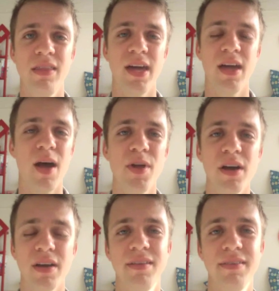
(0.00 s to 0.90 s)
like, I'm not
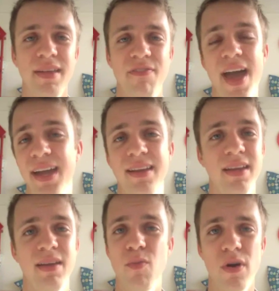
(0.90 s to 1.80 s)
going to say faggot
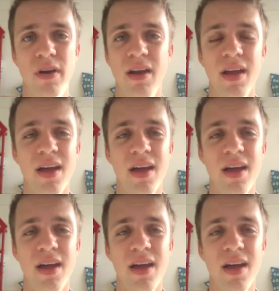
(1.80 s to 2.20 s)
anymore.